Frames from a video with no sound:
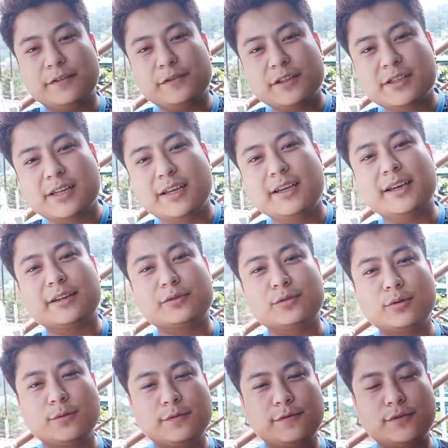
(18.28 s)
after staying at
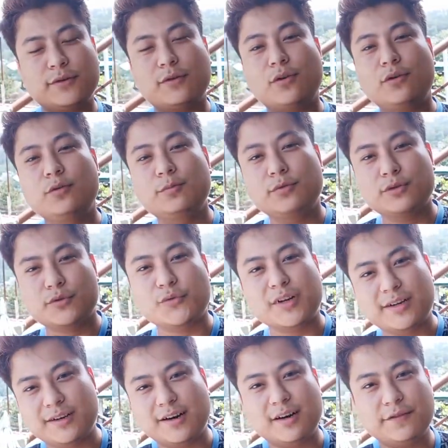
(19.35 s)
home for almost
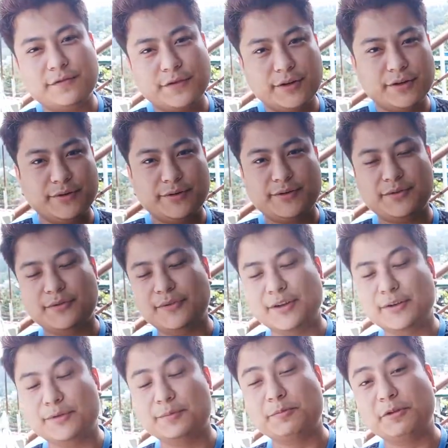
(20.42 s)
1.5 years
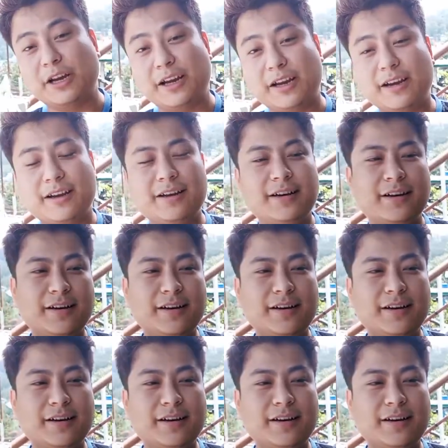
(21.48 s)
without a break,